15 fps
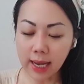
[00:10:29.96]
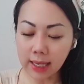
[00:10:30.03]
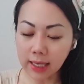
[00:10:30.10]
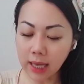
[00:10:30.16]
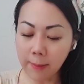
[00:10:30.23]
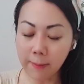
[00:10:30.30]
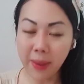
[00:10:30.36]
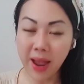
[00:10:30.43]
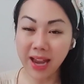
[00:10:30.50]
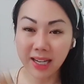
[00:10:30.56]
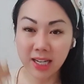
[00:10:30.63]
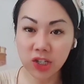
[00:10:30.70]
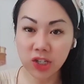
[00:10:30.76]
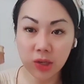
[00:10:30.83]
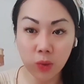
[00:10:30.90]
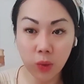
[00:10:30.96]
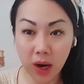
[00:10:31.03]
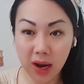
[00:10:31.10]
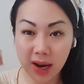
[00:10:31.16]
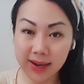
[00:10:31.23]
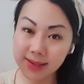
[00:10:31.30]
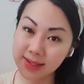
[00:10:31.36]
like packaging
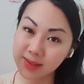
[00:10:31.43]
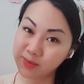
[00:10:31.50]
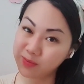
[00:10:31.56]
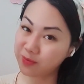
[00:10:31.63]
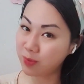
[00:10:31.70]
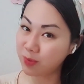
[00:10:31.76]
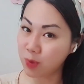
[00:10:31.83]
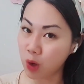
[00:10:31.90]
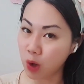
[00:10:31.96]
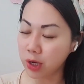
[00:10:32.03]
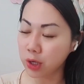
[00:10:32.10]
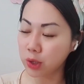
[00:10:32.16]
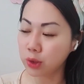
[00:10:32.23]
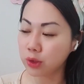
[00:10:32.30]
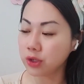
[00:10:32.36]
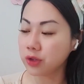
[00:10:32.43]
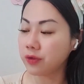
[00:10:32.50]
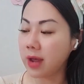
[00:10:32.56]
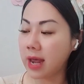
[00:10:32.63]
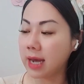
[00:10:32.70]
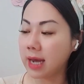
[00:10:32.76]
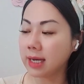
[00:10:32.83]
wise, not a huge
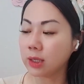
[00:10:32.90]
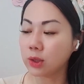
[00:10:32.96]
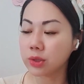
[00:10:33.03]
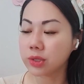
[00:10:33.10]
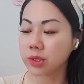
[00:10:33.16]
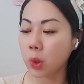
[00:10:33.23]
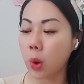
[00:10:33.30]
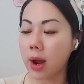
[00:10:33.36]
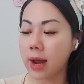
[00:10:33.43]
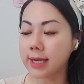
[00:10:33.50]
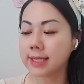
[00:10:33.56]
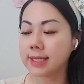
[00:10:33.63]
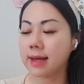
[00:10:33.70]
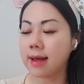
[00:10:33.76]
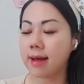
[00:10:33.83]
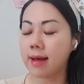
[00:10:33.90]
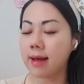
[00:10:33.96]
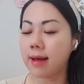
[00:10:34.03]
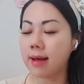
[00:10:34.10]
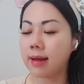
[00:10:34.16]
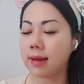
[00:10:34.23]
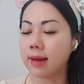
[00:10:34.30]
fan. It looks quite,
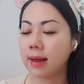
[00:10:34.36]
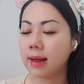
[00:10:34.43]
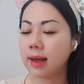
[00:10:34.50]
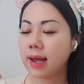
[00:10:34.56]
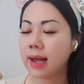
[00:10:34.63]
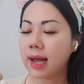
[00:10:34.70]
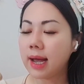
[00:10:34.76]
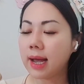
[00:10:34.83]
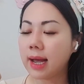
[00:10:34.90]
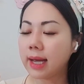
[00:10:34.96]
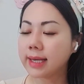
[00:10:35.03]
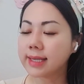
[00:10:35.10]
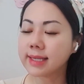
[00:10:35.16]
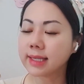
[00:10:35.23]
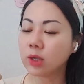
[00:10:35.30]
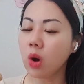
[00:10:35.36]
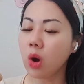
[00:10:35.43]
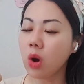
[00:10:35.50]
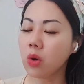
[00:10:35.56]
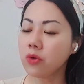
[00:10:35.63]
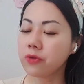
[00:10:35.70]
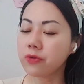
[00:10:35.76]
I guess a little
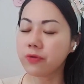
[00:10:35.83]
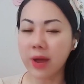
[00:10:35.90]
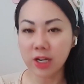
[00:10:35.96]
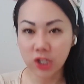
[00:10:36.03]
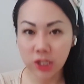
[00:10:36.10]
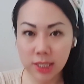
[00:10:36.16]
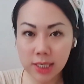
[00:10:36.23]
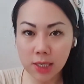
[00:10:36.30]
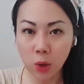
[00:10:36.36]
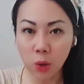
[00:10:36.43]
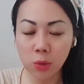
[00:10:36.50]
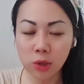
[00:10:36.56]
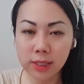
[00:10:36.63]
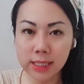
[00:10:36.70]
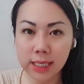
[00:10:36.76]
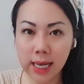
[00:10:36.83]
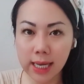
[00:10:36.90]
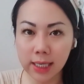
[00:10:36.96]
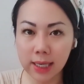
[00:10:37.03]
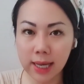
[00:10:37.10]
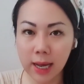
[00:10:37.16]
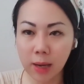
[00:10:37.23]
old fashioned, almost
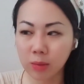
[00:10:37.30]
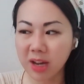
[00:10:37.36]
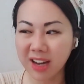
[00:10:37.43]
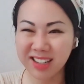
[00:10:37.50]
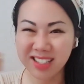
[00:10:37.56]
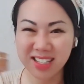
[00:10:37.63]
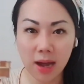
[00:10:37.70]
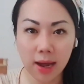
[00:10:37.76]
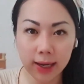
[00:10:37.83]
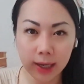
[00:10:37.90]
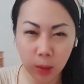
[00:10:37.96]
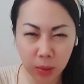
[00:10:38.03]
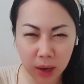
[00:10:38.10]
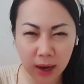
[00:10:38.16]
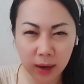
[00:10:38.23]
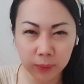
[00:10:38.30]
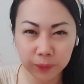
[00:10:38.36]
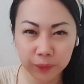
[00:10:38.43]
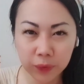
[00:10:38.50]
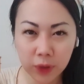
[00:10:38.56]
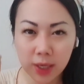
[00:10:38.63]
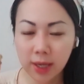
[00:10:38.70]
like Tiger Balm.
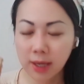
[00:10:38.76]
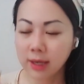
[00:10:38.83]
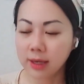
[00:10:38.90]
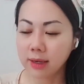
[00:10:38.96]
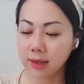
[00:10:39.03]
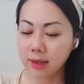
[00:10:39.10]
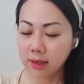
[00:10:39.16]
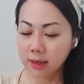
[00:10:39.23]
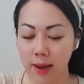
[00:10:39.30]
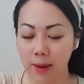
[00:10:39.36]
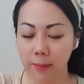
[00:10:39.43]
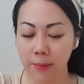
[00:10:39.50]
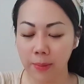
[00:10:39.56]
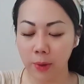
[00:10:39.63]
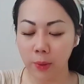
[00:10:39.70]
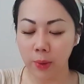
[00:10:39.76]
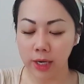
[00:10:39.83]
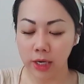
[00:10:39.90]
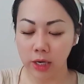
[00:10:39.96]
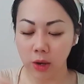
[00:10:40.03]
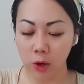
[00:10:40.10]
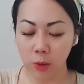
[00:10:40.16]
But
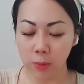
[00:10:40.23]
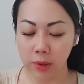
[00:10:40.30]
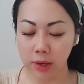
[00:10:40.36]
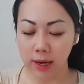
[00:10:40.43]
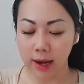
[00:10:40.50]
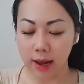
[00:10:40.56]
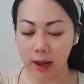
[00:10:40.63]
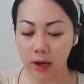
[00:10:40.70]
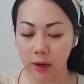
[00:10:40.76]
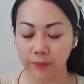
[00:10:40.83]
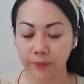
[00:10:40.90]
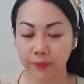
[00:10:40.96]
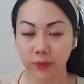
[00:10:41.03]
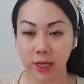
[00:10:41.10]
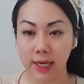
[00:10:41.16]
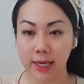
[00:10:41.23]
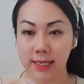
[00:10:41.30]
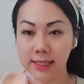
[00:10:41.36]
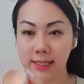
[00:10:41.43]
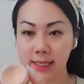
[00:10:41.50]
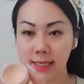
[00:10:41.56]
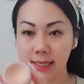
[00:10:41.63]
when you open it up, it
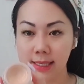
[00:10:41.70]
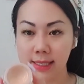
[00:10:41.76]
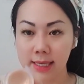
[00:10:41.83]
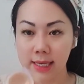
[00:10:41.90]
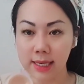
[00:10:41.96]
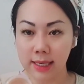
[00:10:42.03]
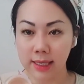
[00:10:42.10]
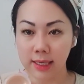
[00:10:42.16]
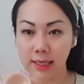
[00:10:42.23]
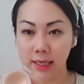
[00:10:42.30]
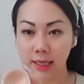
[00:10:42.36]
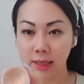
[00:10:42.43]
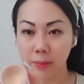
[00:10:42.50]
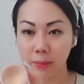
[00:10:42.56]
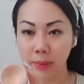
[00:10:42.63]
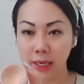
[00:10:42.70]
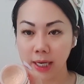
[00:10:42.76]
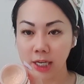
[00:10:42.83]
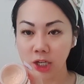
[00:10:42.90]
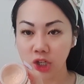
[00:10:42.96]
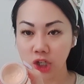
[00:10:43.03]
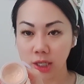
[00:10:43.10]
is this
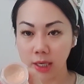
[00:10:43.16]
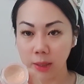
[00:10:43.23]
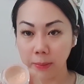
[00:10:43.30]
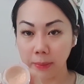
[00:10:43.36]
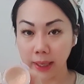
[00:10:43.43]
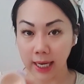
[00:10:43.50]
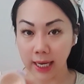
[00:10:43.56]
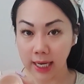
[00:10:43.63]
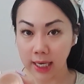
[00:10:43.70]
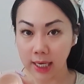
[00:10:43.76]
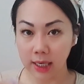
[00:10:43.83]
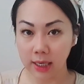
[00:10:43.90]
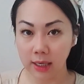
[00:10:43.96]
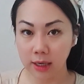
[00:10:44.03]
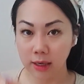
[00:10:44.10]
peachy pink